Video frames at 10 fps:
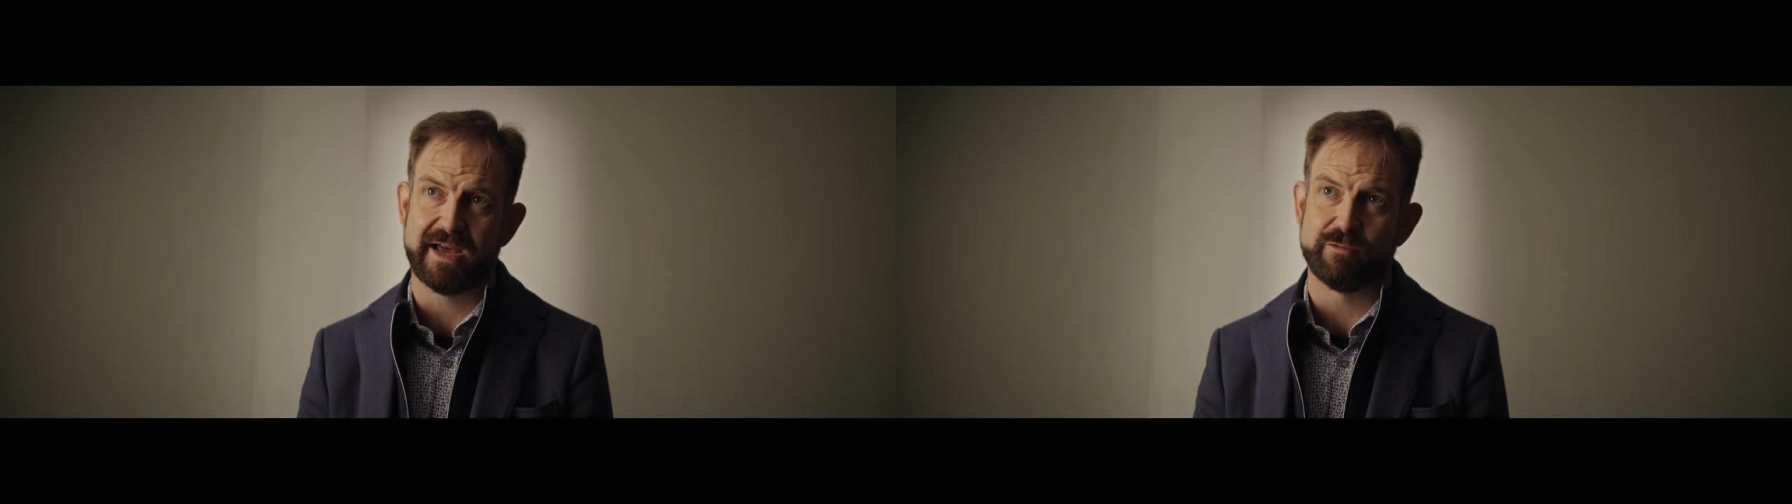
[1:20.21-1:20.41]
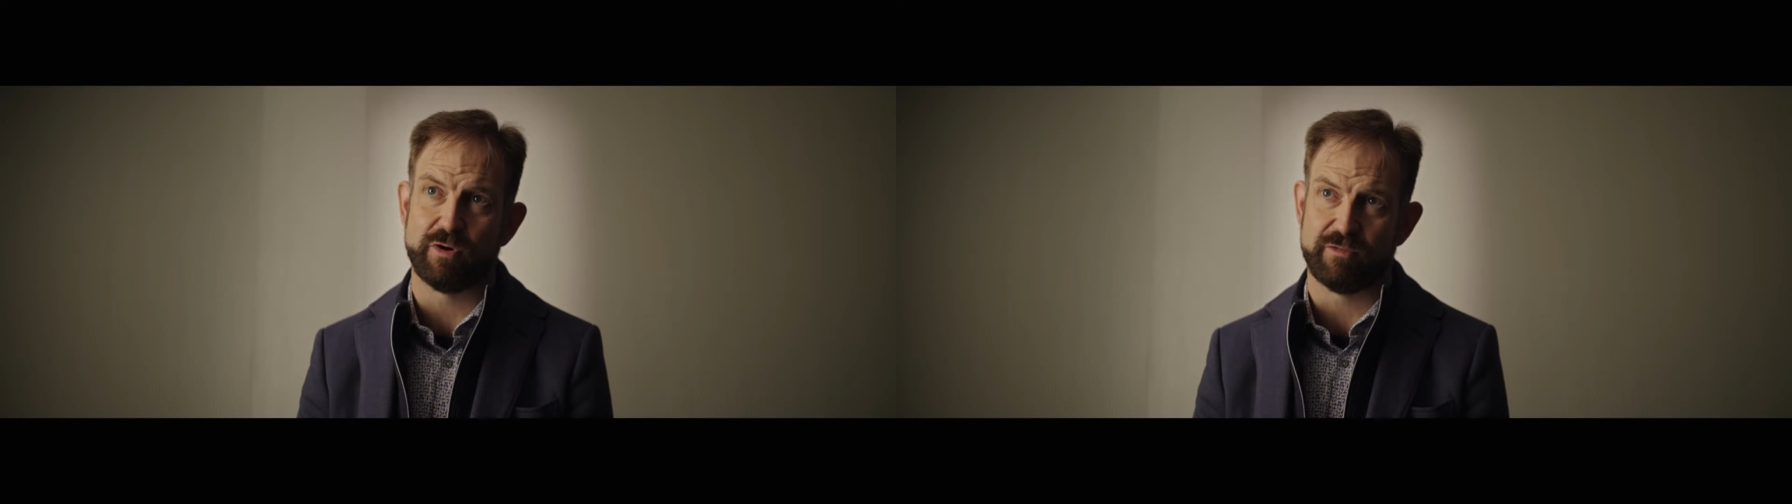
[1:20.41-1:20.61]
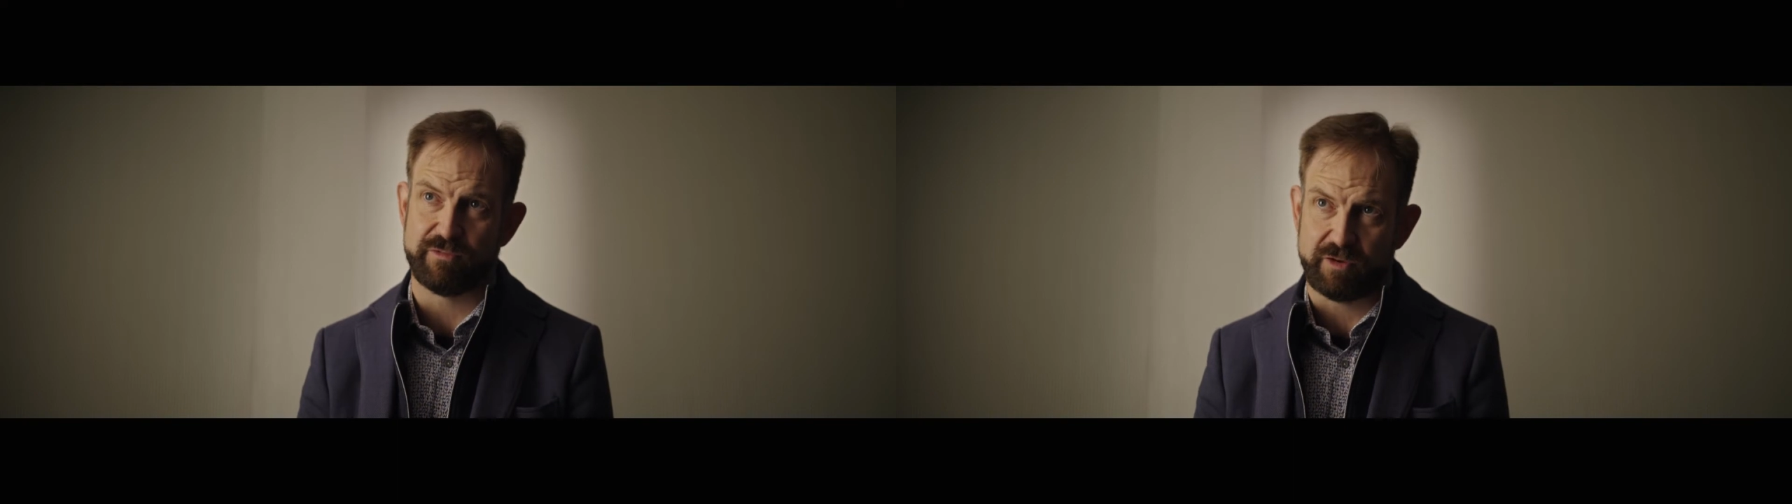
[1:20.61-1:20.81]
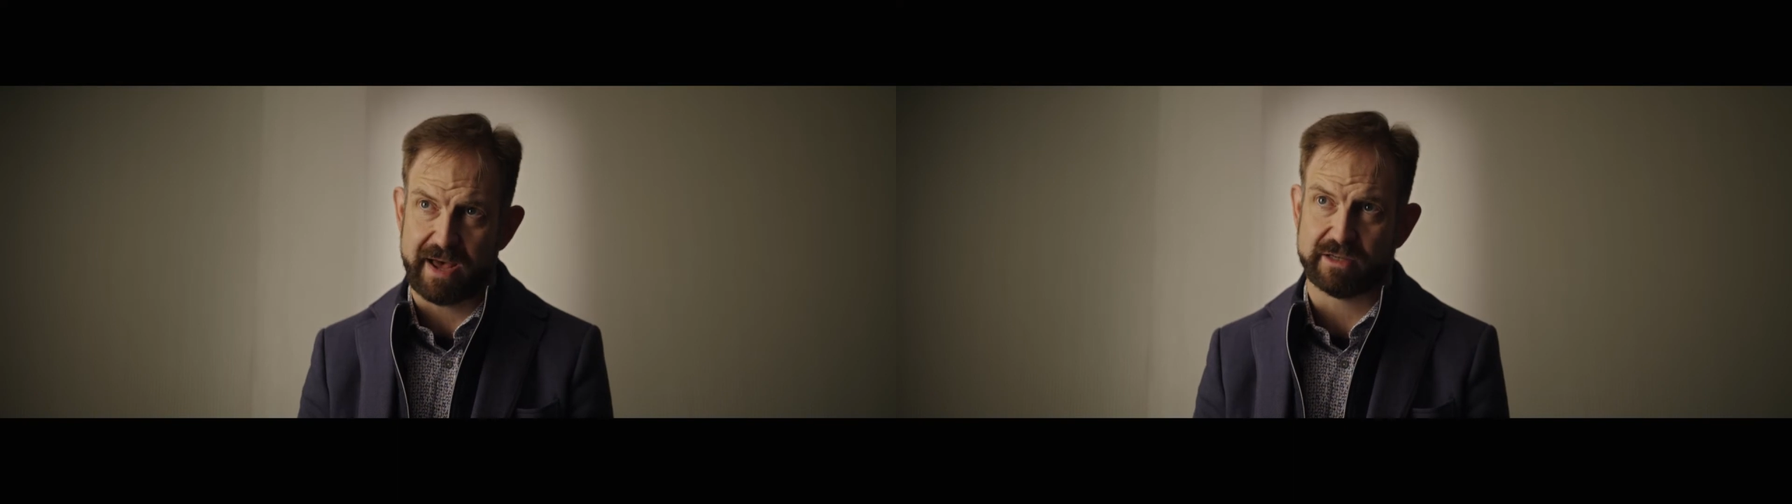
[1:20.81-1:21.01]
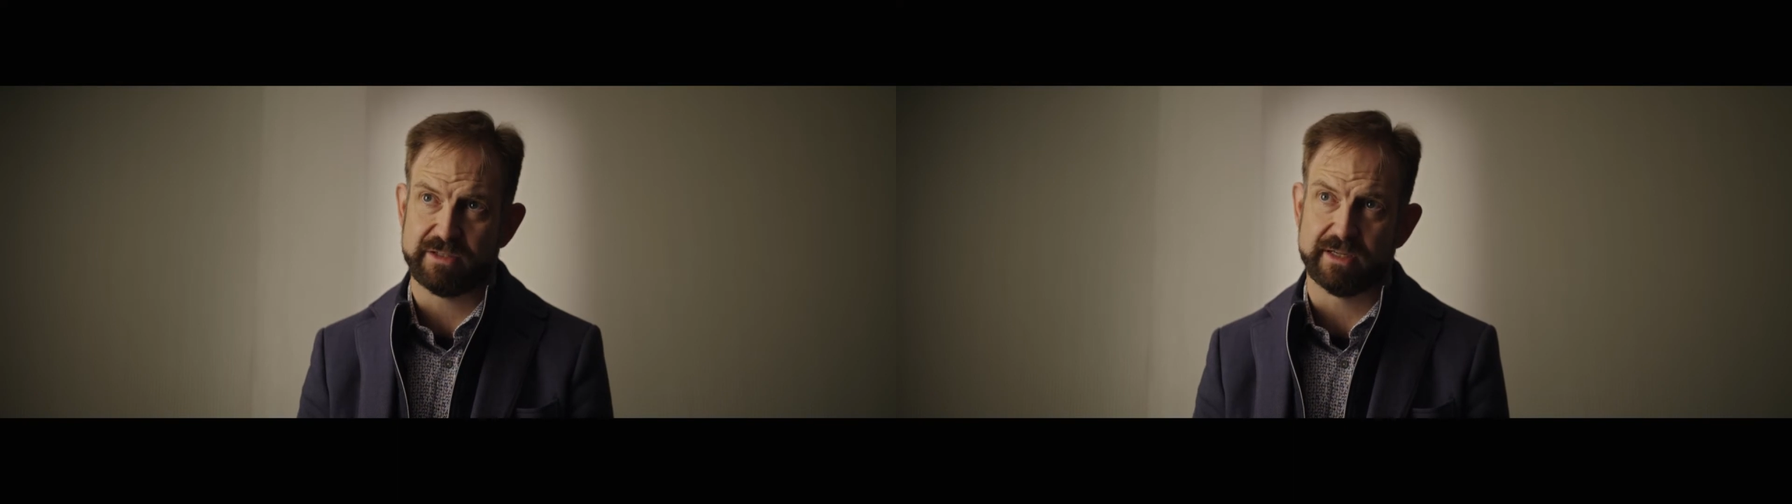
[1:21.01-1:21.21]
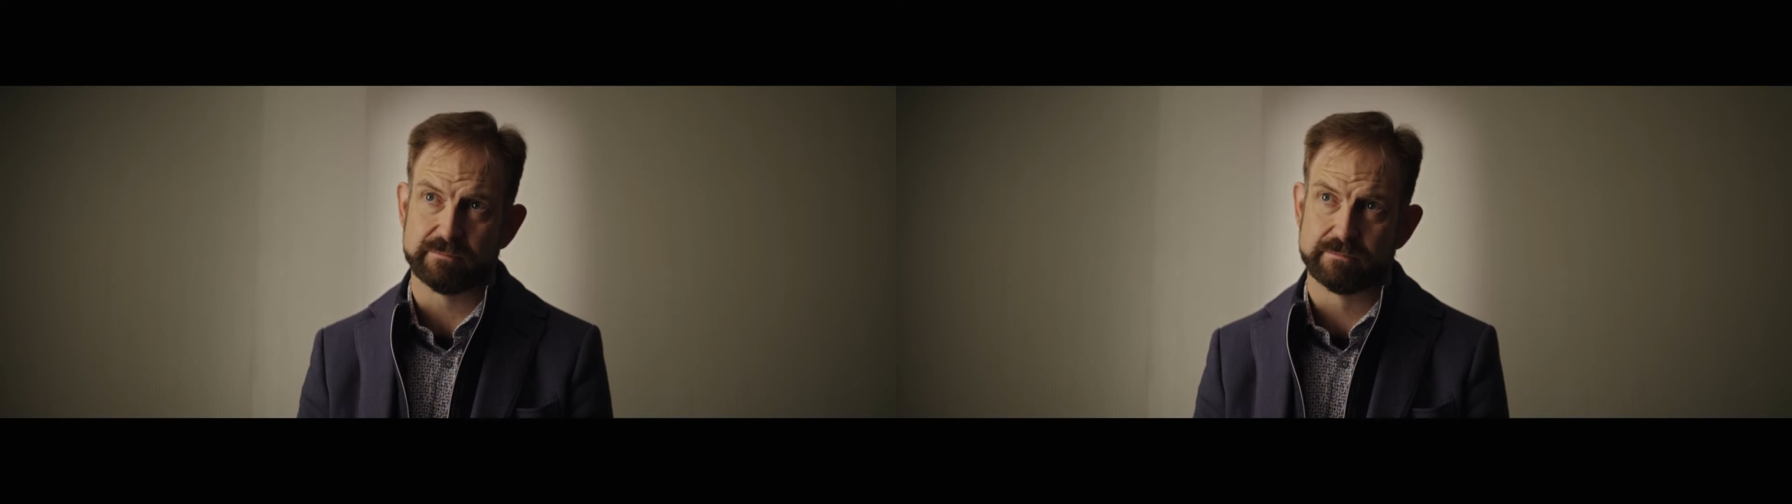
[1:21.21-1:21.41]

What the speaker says: and reflecting